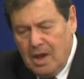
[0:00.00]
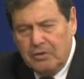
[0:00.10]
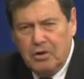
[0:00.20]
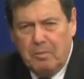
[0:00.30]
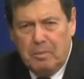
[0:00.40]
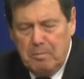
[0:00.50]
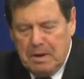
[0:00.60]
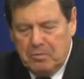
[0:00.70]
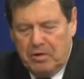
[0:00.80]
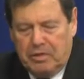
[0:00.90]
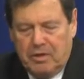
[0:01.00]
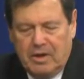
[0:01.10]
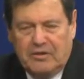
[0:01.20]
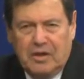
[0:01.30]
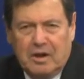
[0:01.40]
Trump met with
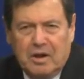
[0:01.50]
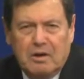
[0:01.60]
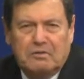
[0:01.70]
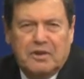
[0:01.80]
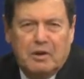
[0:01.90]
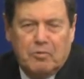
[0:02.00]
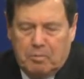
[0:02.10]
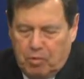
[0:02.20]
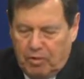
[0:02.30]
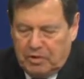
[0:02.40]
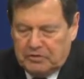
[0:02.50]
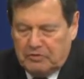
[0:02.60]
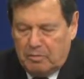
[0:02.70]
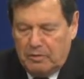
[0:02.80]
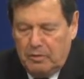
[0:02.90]
executives and reporters
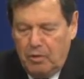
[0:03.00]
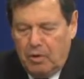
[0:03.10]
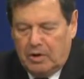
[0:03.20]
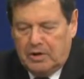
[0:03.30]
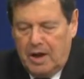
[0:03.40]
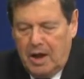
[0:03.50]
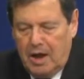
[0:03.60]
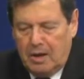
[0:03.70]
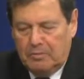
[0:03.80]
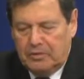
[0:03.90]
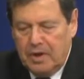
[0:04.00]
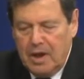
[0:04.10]
from the New York Times.